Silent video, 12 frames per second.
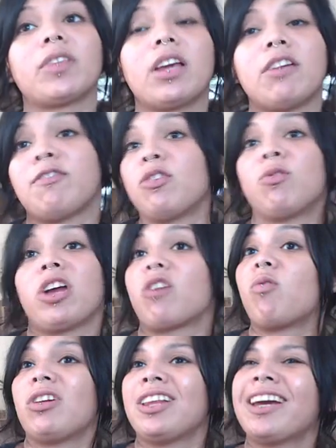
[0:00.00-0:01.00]
if you like
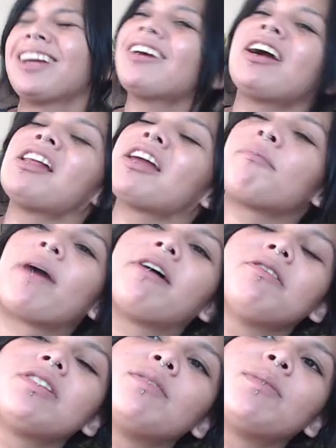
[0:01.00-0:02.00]
like kind of like
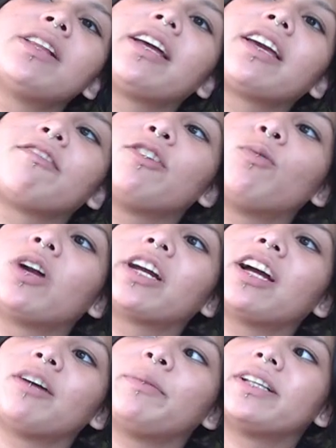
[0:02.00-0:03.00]
mouths to me like if you want to
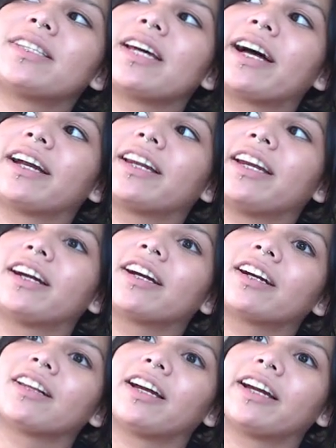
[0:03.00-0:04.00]
come inside
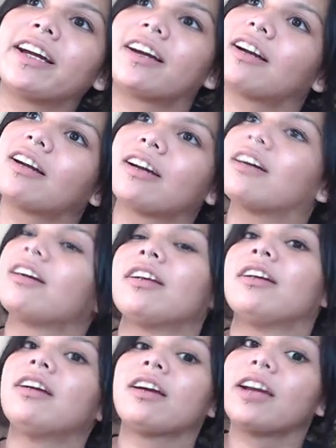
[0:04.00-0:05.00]
here like
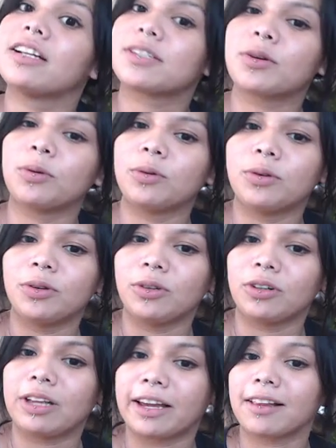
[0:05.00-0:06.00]
it's cool
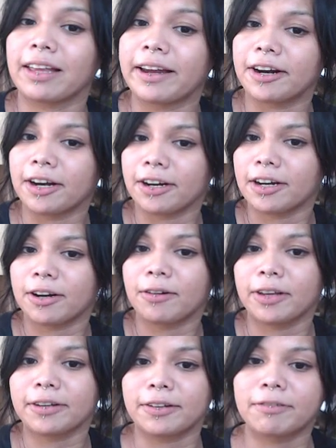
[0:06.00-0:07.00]
like later you know
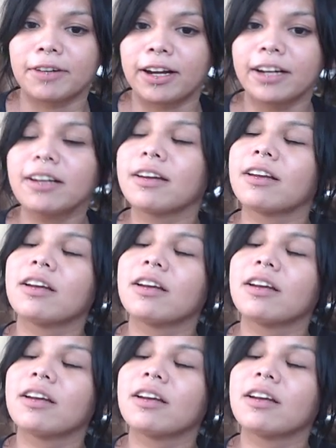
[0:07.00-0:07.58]
like to fuck